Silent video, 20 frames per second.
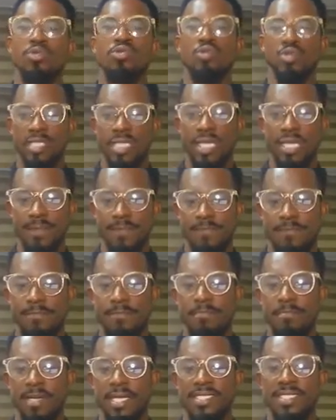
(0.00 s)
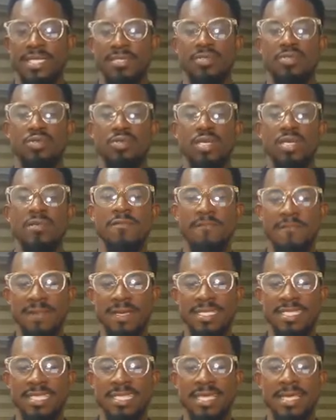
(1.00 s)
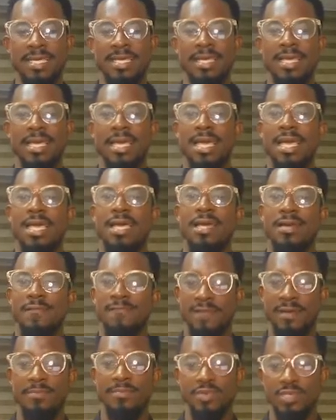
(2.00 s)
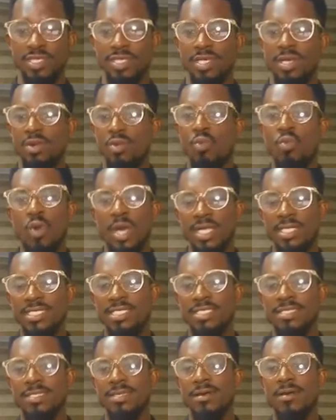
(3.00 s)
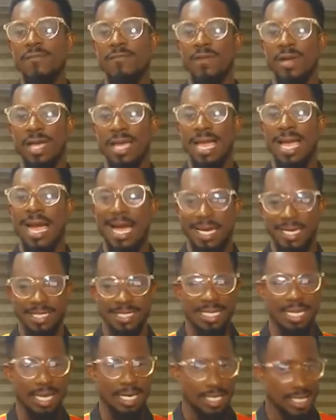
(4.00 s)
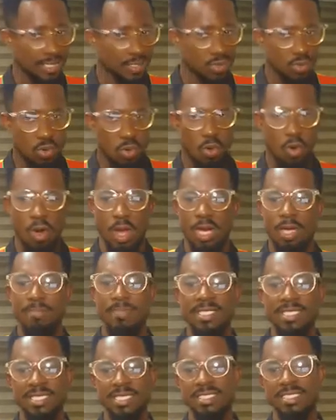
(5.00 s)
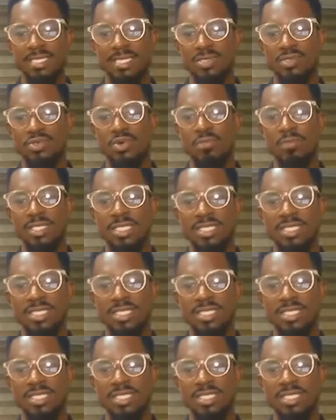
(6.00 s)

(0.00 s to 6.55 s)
today, as at 25th February, went for an ESCO or an emergency ESCO